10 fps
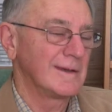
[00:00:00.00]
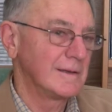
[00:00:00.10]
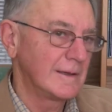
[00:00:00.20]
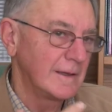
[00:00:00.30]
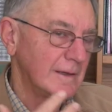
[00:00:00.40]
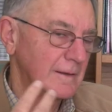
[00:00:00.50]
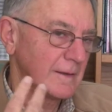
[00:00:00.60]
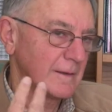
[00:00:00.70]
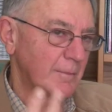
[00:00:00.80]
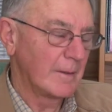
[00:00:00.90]
Indeed,
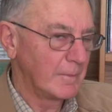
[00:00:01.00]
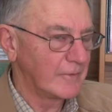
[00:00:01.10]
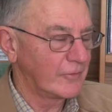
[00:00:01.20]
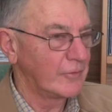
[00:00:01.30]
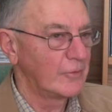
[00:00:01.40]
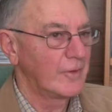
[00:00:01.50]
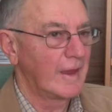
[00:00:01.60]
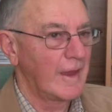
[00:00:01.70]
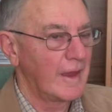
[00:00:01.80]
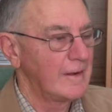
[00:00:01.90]
in the public school
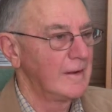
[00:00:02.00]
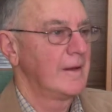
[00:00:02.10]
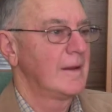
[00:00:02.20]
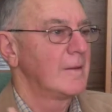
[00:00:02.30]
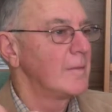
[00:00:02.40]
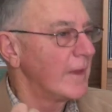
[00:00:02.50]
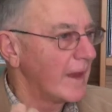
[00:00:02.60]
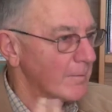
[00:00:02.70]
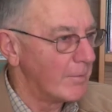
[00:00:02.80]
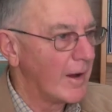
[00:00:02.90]
they
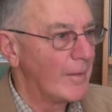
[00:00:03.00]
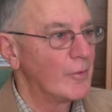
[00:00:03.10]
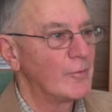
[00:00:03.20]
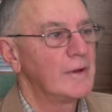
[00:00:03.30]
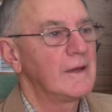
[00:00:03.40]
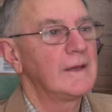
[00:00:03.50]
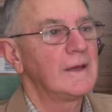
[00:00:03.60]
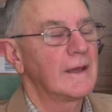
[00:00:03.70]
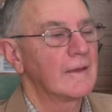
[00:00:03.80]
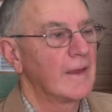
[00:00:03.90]
had Bible
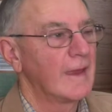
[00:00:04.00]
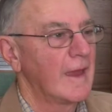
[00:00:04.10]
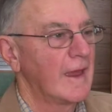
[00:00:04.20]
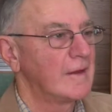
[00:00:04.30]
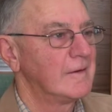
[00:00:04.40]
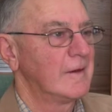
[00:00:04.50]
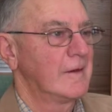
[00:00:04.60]
reading and they had